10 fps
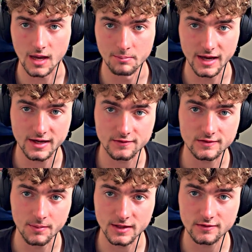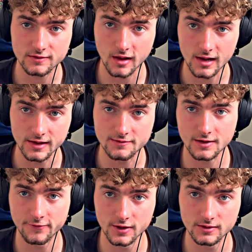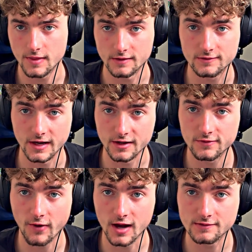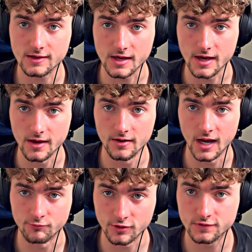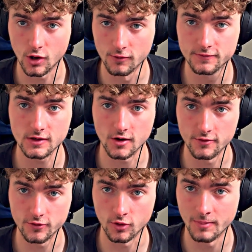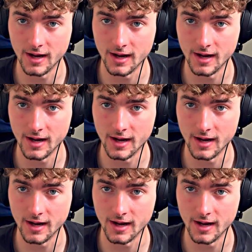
and make it something slightly different that satisfies the ear and resolves the overall